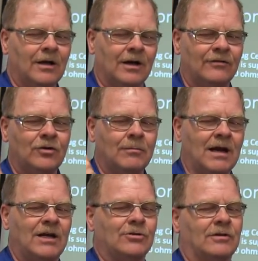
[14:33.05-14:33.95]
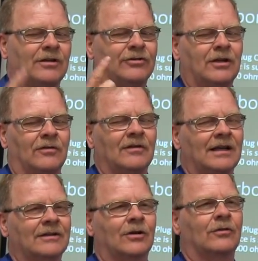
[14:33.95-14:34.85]
of you measuring the center of
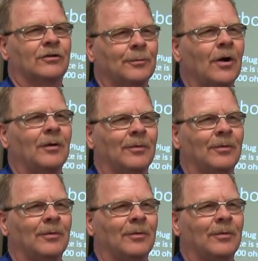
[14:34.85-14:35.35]
electrode of a spark